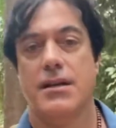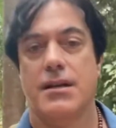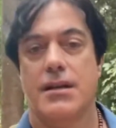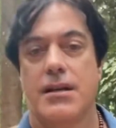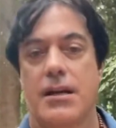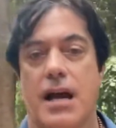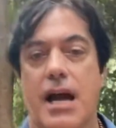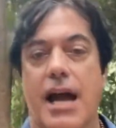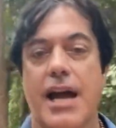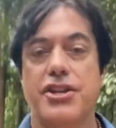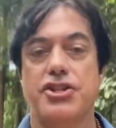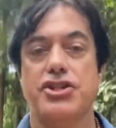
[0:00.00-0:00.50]

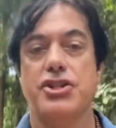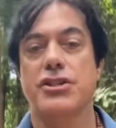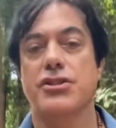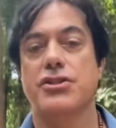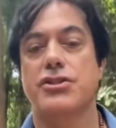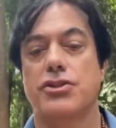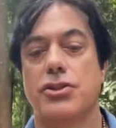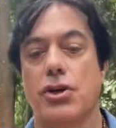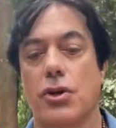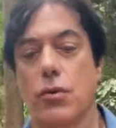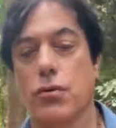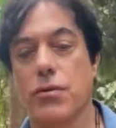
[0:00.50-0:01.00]
I just
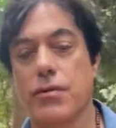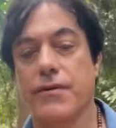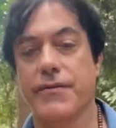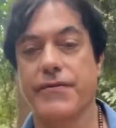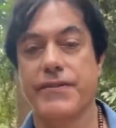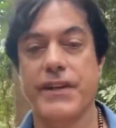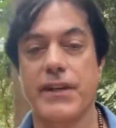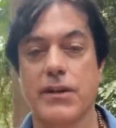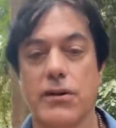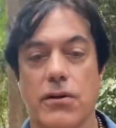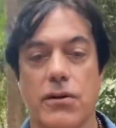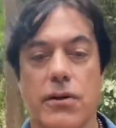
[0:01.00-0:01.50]
don't
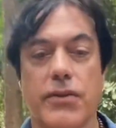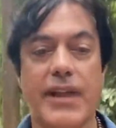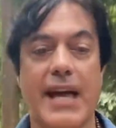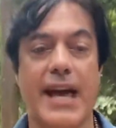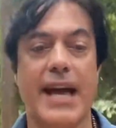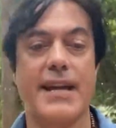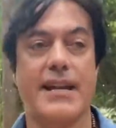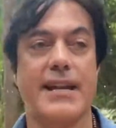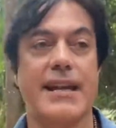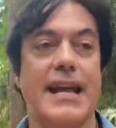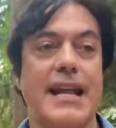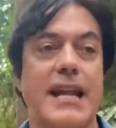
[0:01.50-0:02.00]
feel
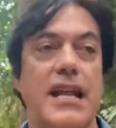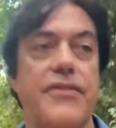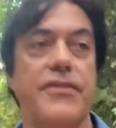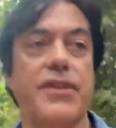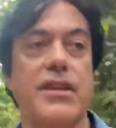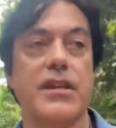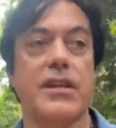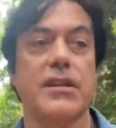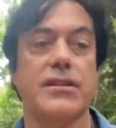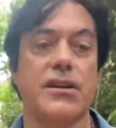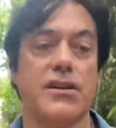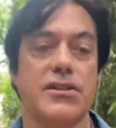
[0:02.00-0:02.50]
that anything
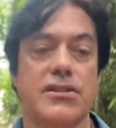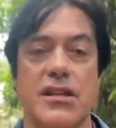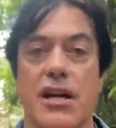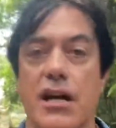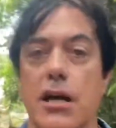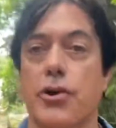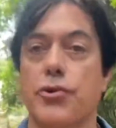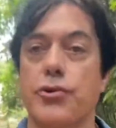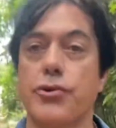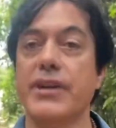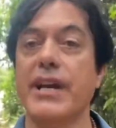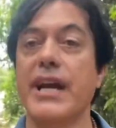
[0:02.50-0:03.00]
that does not
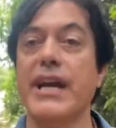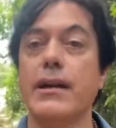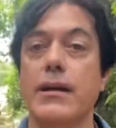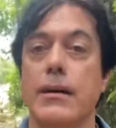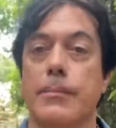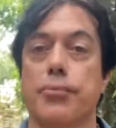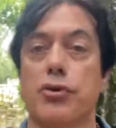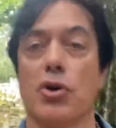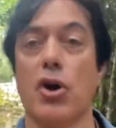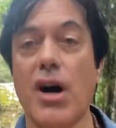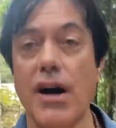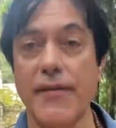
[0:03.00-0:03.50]
create a
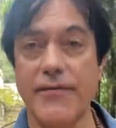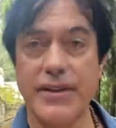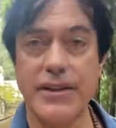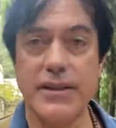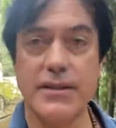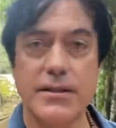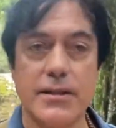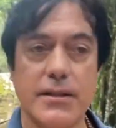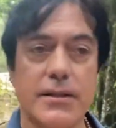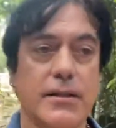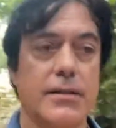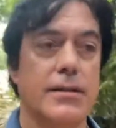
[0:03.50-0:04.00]

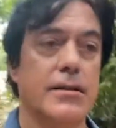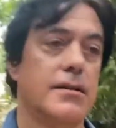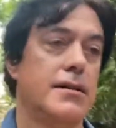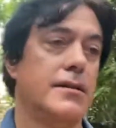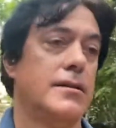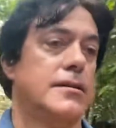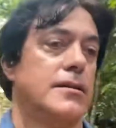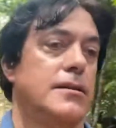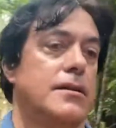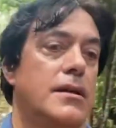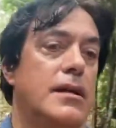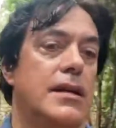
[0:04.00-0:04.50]
profit,
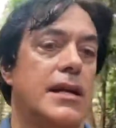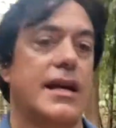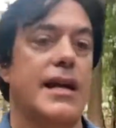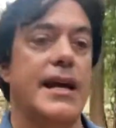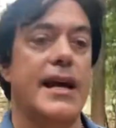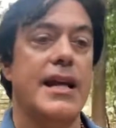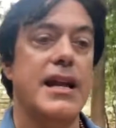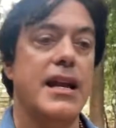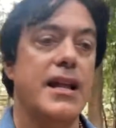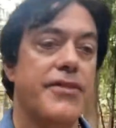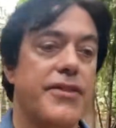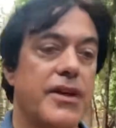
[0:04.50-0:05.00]

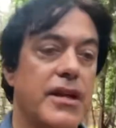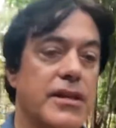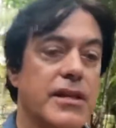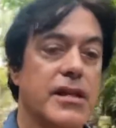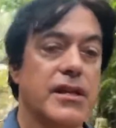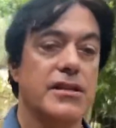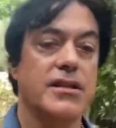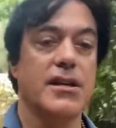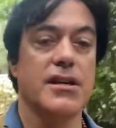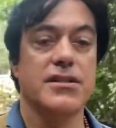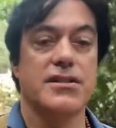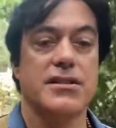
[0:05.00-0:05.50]
anything that
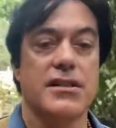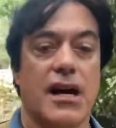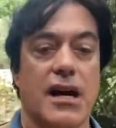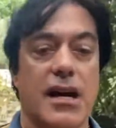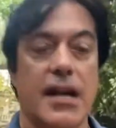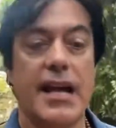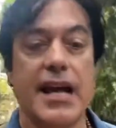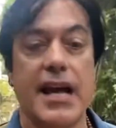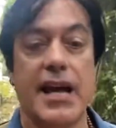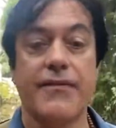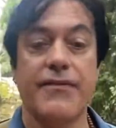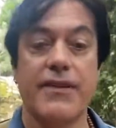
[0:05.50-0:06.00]
does not
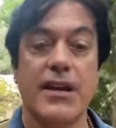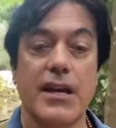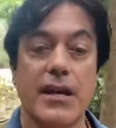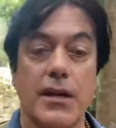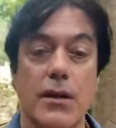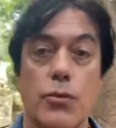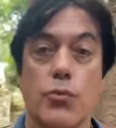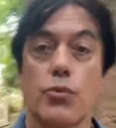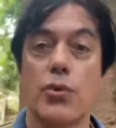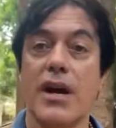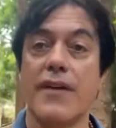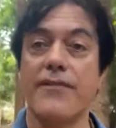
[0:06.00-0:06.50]
have a
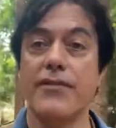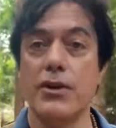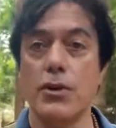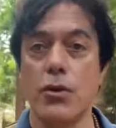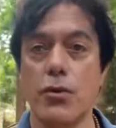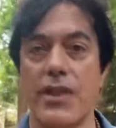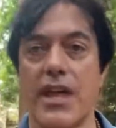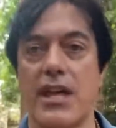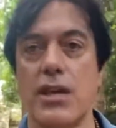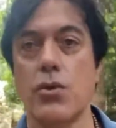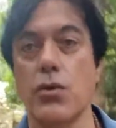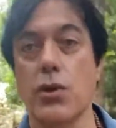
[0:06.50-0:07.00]
revenue
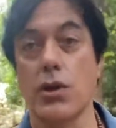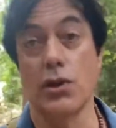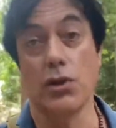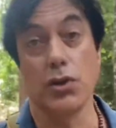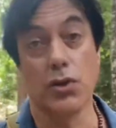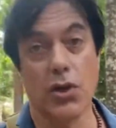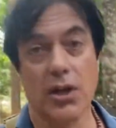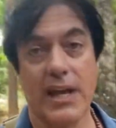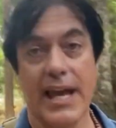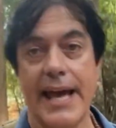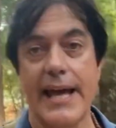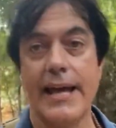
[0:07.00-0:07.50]
that you can
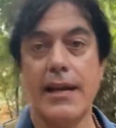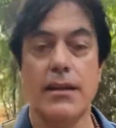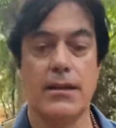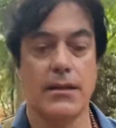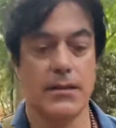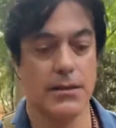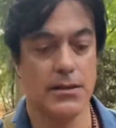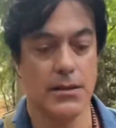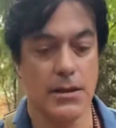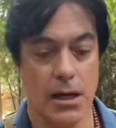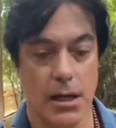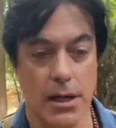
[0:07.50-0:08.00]
look at
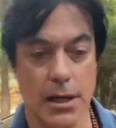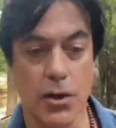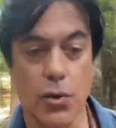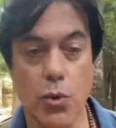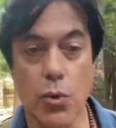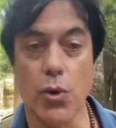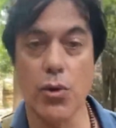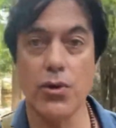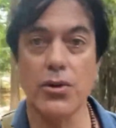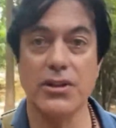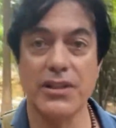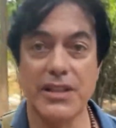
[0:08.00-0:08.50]
on a
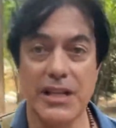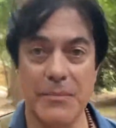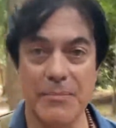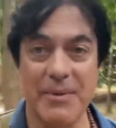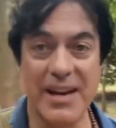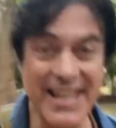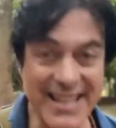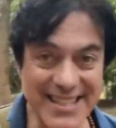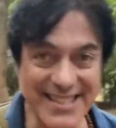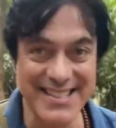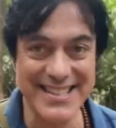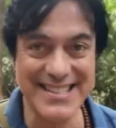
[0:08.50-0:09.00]
quarterly
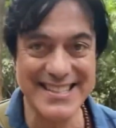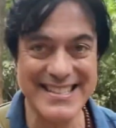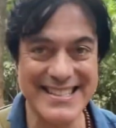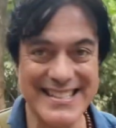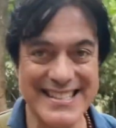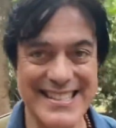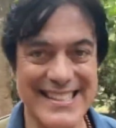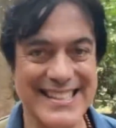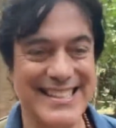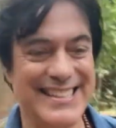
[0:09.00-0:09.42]
basis,